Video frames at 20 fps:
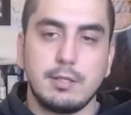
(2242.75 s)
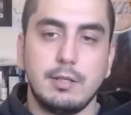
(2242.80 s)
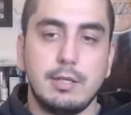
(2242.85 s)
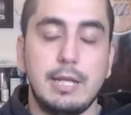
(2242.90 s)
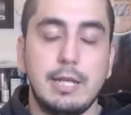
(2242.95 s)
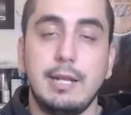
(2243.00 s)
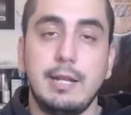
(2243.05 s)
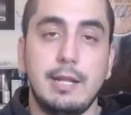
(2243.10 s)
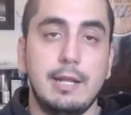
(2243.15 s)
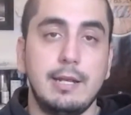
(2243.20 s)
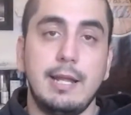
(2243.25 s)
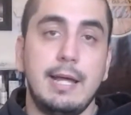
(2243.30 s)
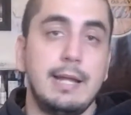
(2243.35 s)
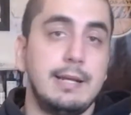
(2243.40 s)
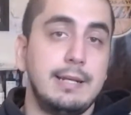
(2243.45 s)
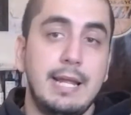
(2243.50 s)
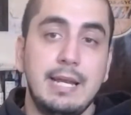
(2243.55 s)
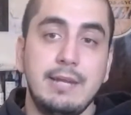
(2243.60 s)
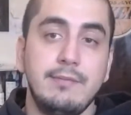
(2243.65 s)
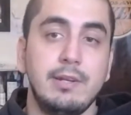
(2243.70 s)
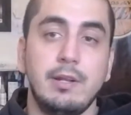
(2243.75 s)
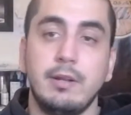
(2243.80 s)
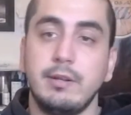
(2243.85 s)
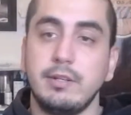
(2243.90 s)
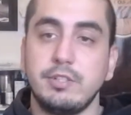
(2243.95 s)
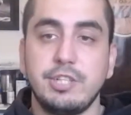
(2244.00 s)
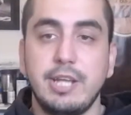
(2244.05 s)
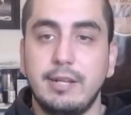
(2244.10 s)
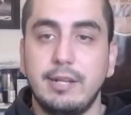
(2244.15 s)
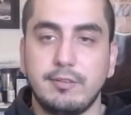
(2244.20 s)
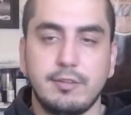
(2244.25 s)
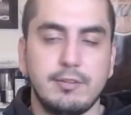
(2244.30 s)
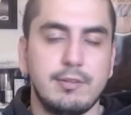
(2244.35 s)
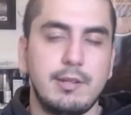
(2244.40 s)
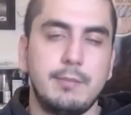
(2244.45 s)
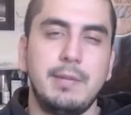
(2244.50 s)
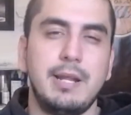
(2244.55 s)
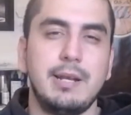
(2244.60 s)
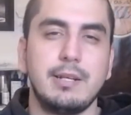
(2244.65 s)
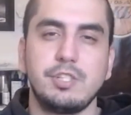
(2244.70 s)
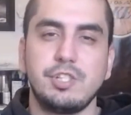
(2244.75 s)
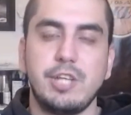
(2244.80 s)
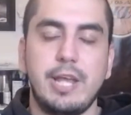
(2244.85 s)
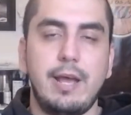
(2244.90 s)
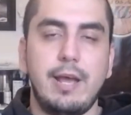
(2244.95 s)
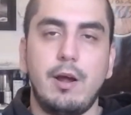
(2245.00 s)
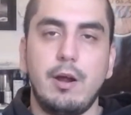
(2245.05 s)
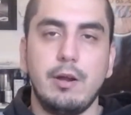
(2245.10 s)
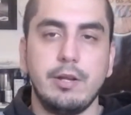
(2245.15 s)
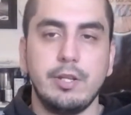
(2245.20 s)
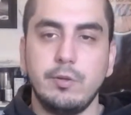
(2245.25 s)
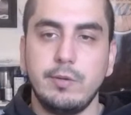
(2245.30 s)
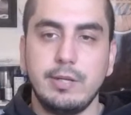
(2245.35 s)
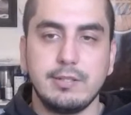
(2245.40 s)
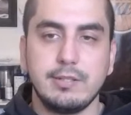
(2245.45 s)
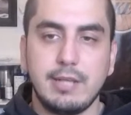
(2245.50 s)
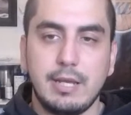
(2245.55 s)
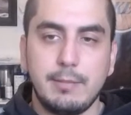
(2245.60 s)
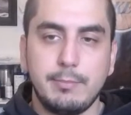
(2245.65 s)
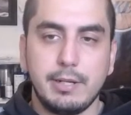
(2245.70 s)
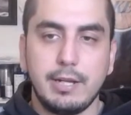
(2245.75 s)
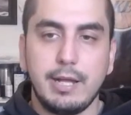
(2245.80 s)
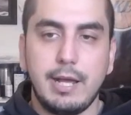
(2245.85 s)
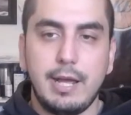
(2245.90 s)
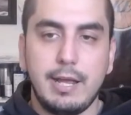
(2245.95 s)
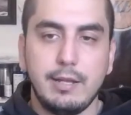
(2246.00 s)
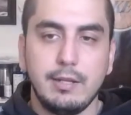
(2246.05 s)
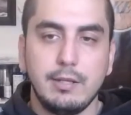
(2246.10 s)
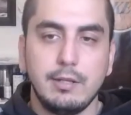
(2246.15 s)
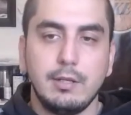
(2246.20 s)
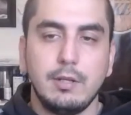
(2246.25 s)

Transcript: And not even on the chats, because I'm not a chat arguing type of guy